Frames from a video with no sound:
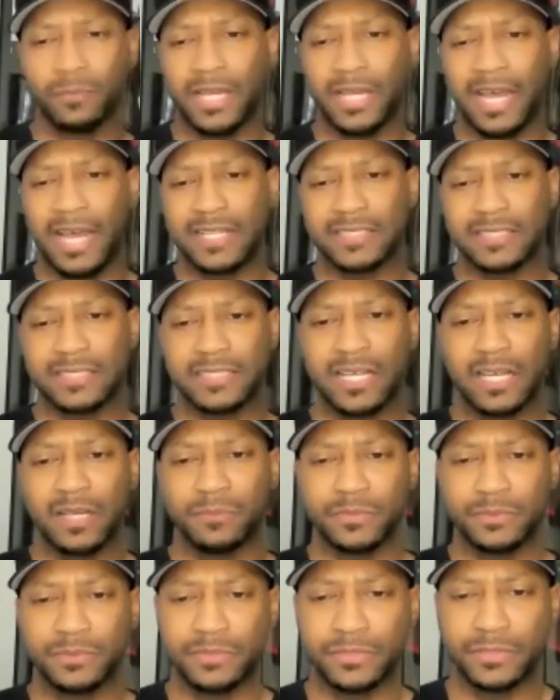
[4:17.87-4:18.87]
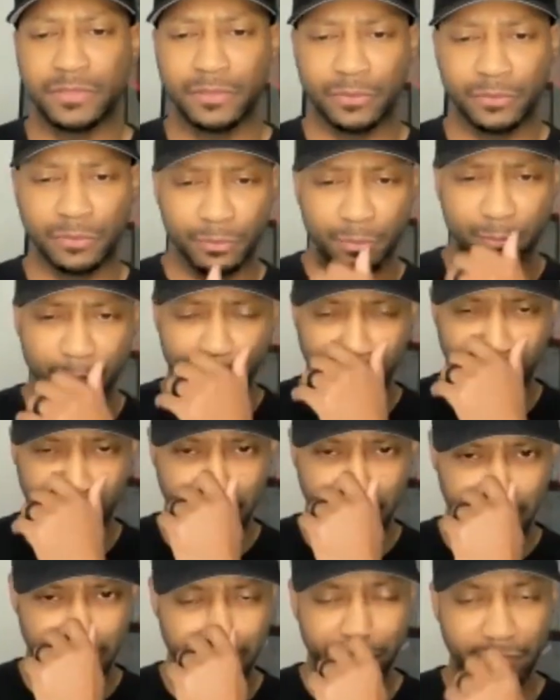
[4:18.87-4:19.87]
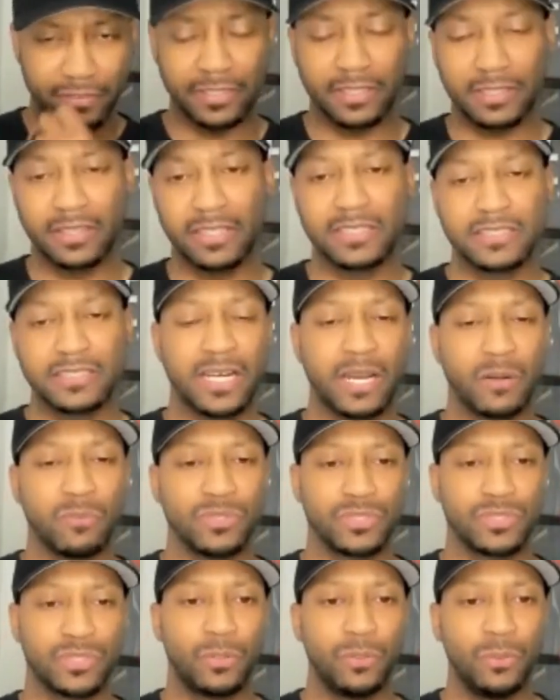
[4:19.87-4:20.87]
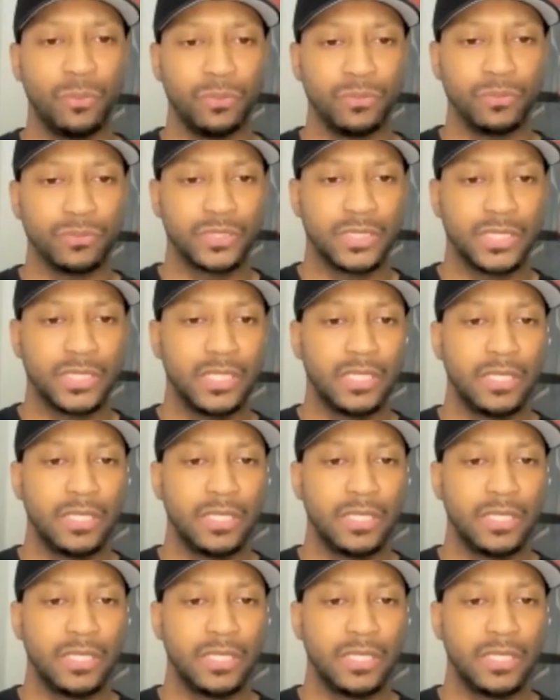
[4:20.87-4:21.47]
I had to stop, you know, believing the things that I was told